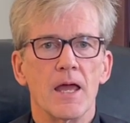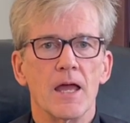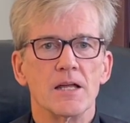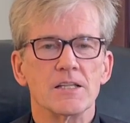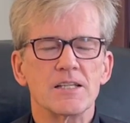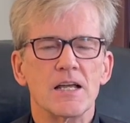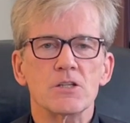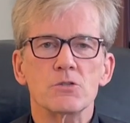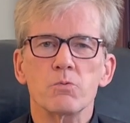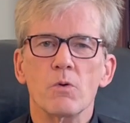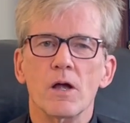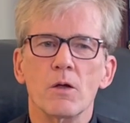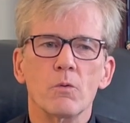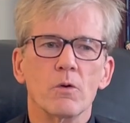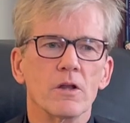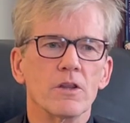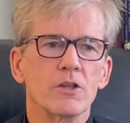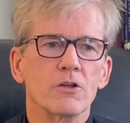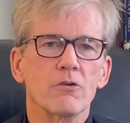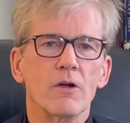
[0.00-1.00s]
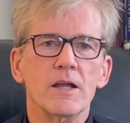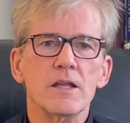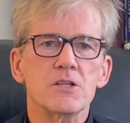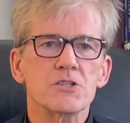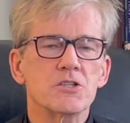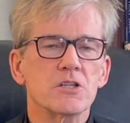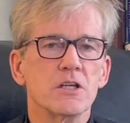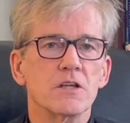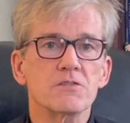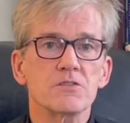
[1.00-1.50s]
And that's why one of the
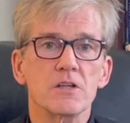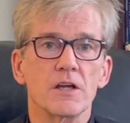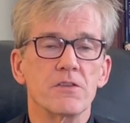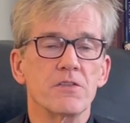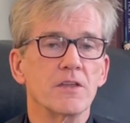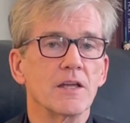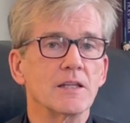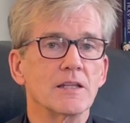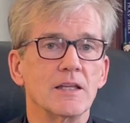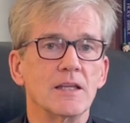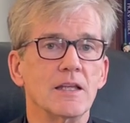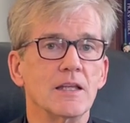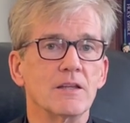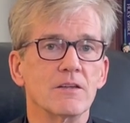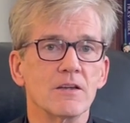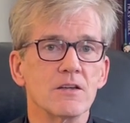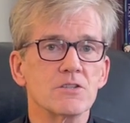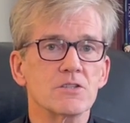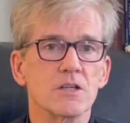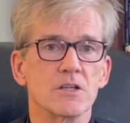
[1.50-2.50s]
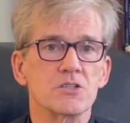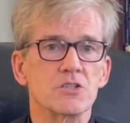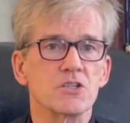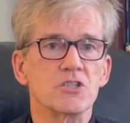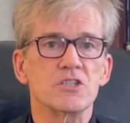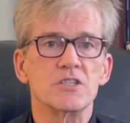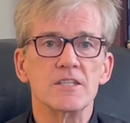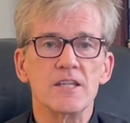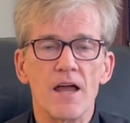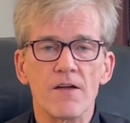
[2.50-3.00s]
greatest gifts I think that he gives us
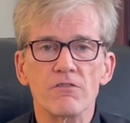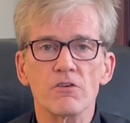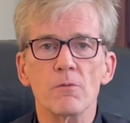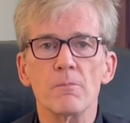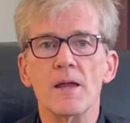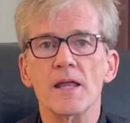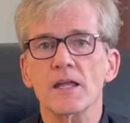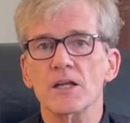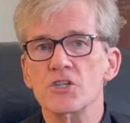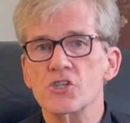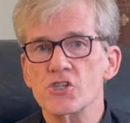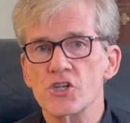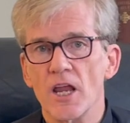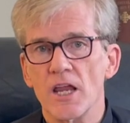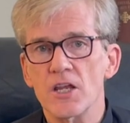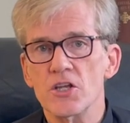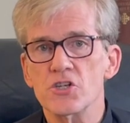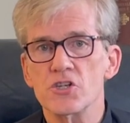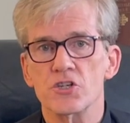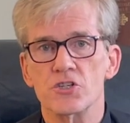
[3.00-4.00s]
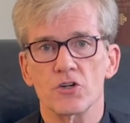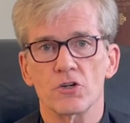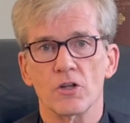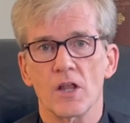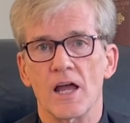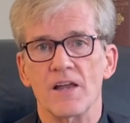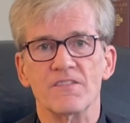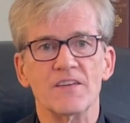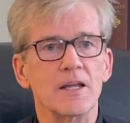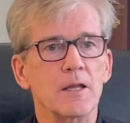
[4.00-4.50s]
is never make a change in your
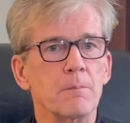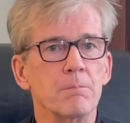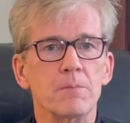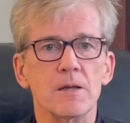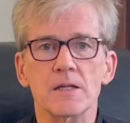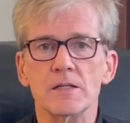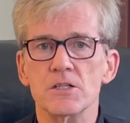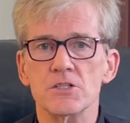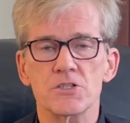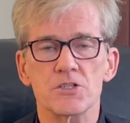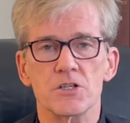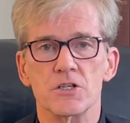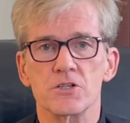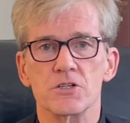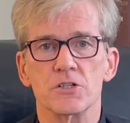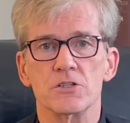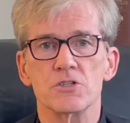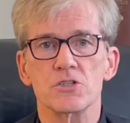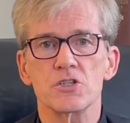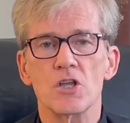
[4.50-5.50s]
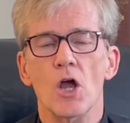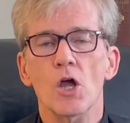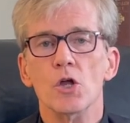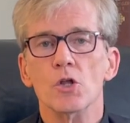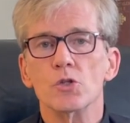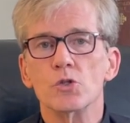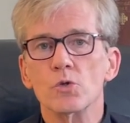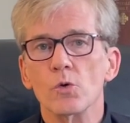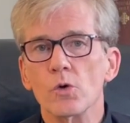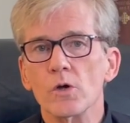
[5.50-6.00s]
life, any big decisions
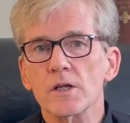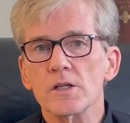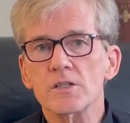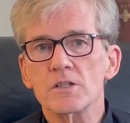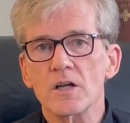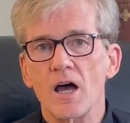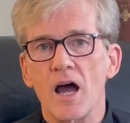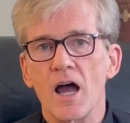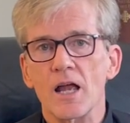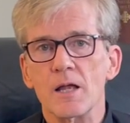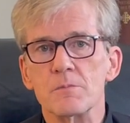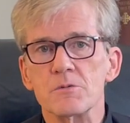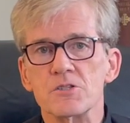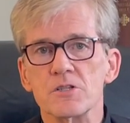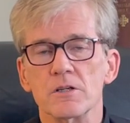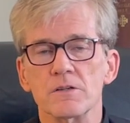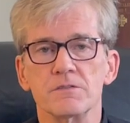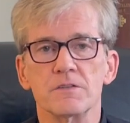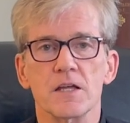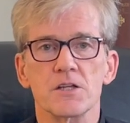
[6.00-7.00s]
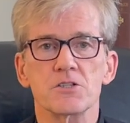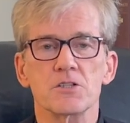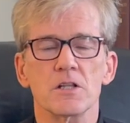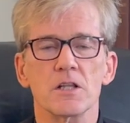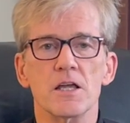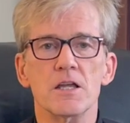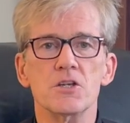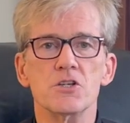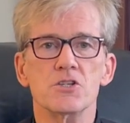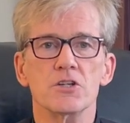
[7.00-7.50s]
during times of
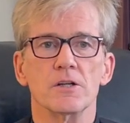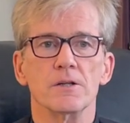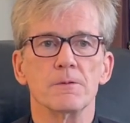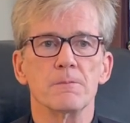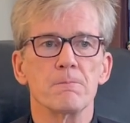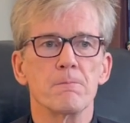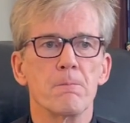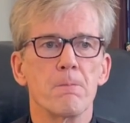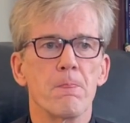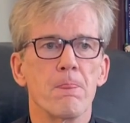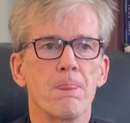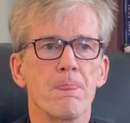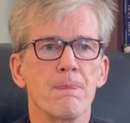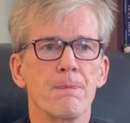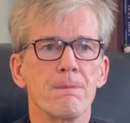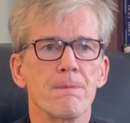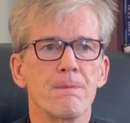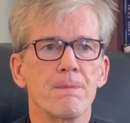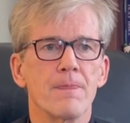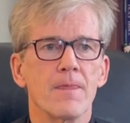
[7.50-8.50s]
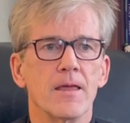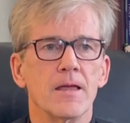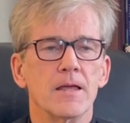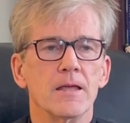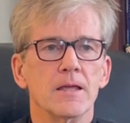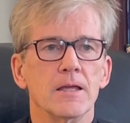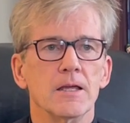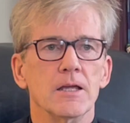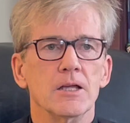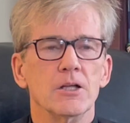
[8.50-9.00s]
desolation.
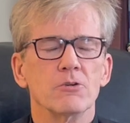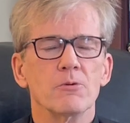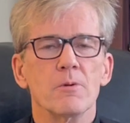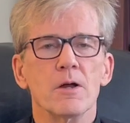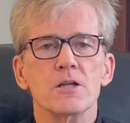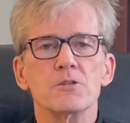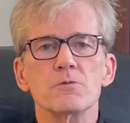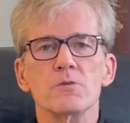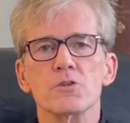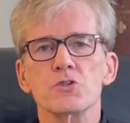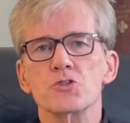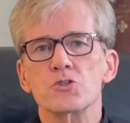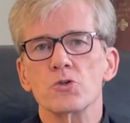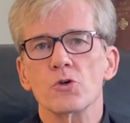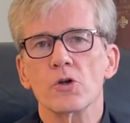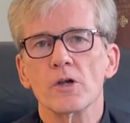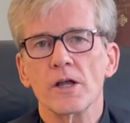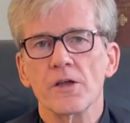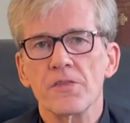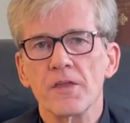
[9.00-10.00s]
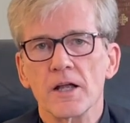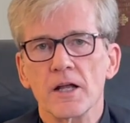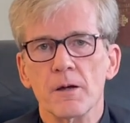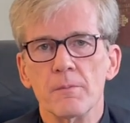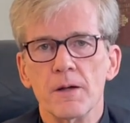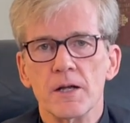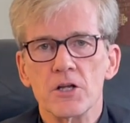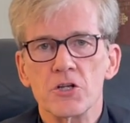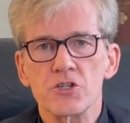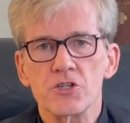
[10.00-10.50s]
It reminds me of a story I think I
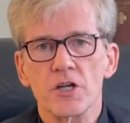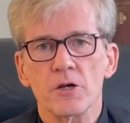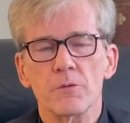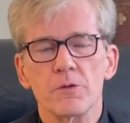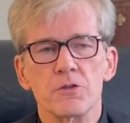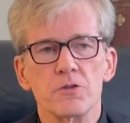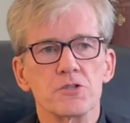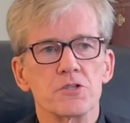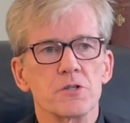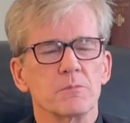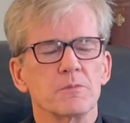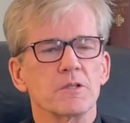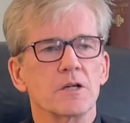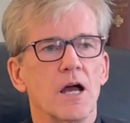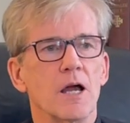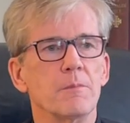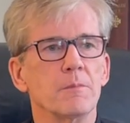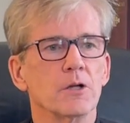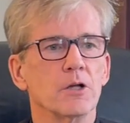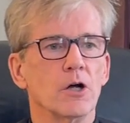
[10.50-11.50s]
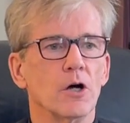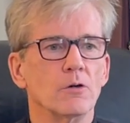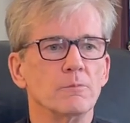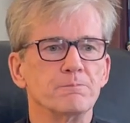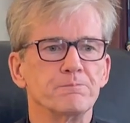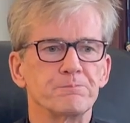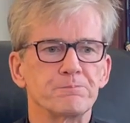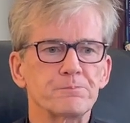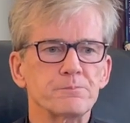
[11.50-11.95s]
might have shared with you some time ago